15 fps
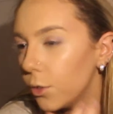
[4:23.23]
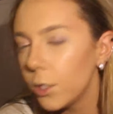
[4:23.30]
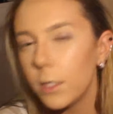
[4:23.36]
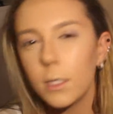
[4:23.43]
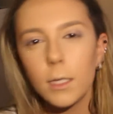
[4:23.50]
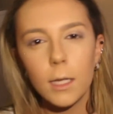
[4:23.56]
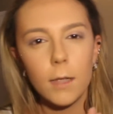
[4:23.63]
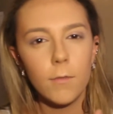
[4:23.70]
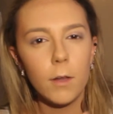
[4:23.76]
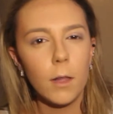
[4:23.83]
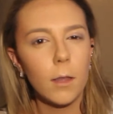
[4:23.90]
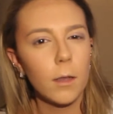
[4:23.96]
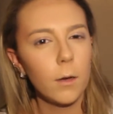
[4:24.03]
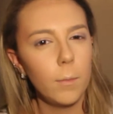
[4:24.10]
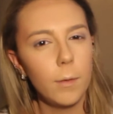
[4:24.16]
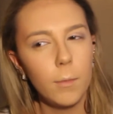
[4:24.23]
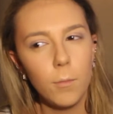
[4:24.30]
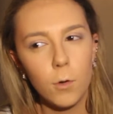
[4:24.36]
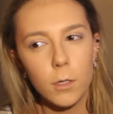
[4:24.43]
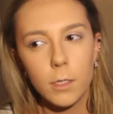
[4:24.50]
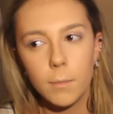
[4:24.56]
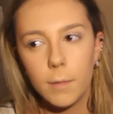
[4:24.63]
just to give it a little bit
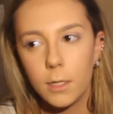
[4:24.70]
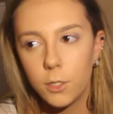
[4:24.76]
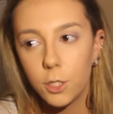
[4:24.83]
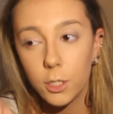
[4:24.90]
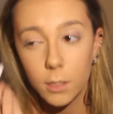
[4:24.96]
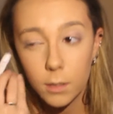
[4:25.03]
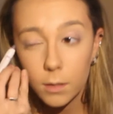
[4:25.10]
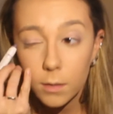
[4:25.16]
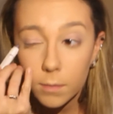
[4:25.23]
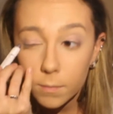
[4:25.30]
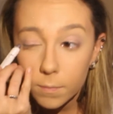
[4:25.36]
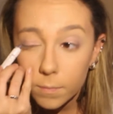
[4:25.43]
more dimension.